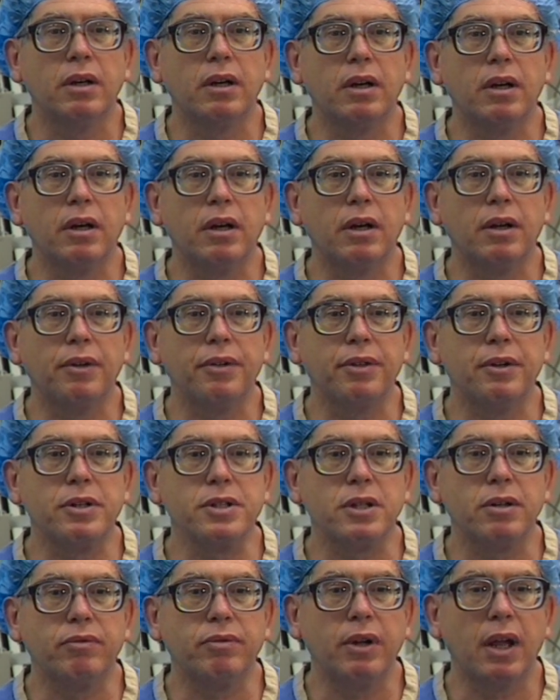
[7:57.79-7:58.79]
Uh,
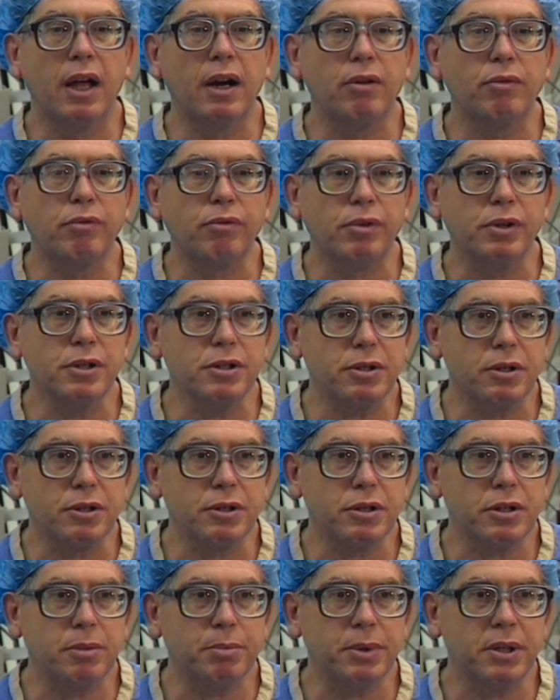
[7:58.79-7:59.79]
there's a lot of
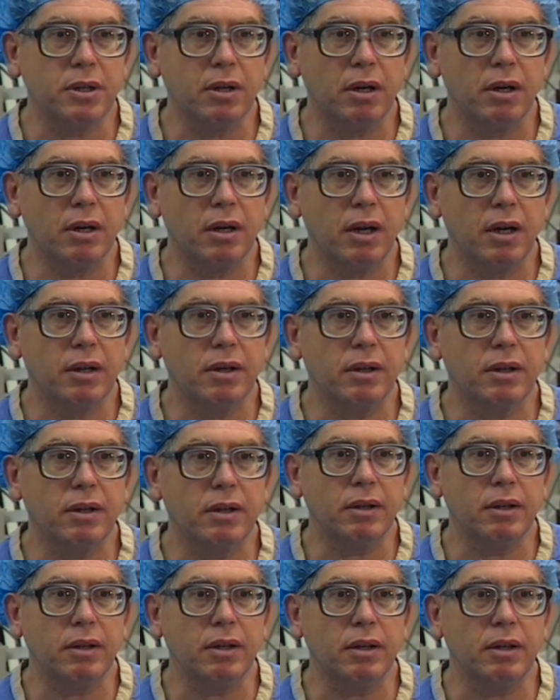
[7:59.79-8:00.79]
research to be done on
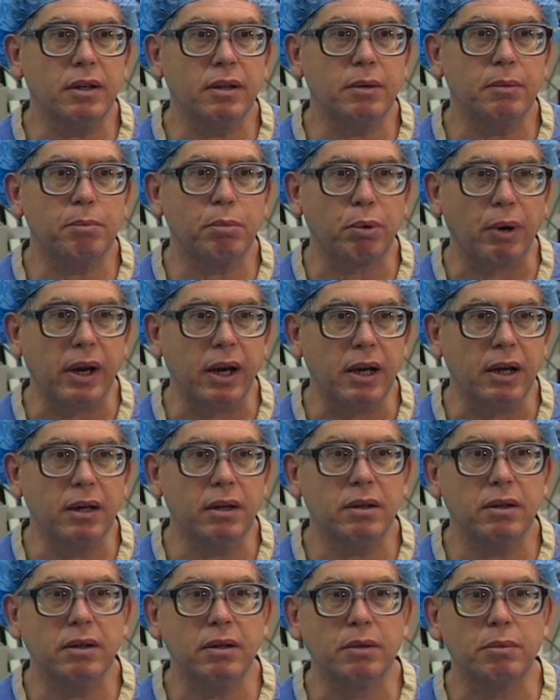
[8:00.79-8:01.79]
the brain,
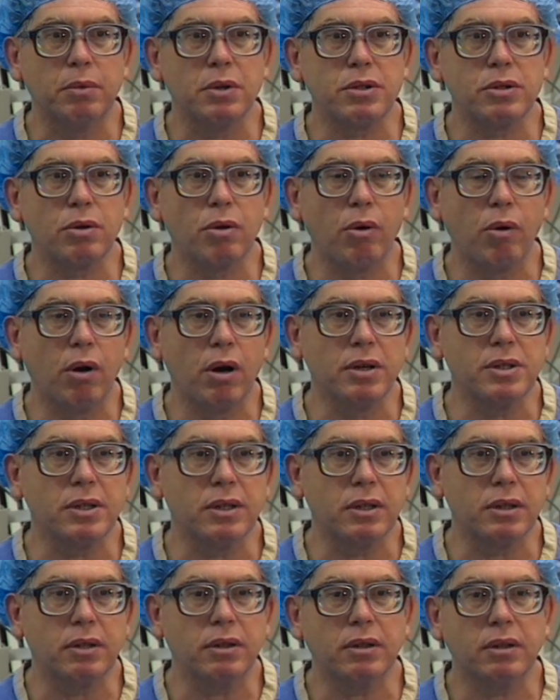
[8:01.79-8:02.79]
what's
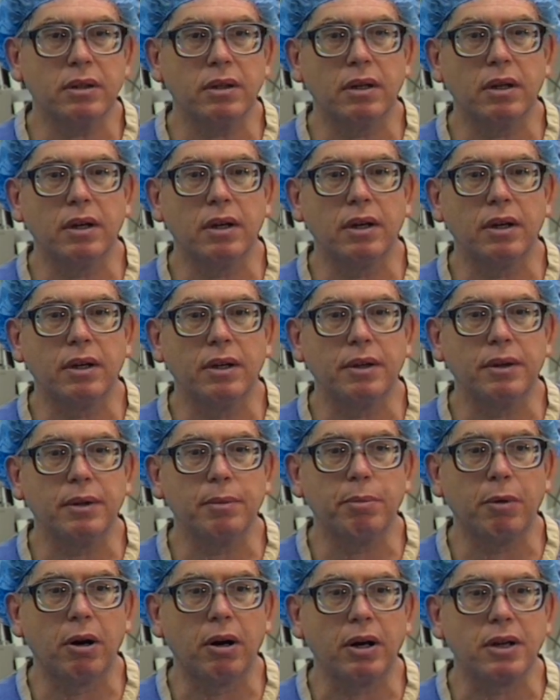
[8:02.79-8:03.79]
causing uh, the
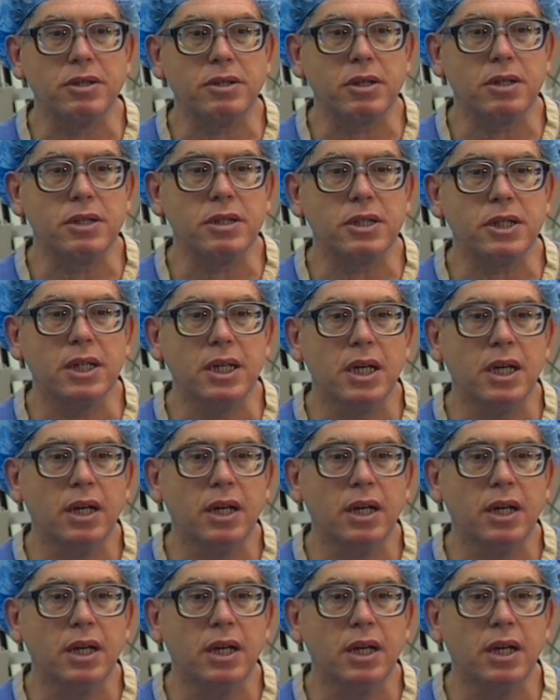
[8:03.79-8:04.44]
Parkinson's,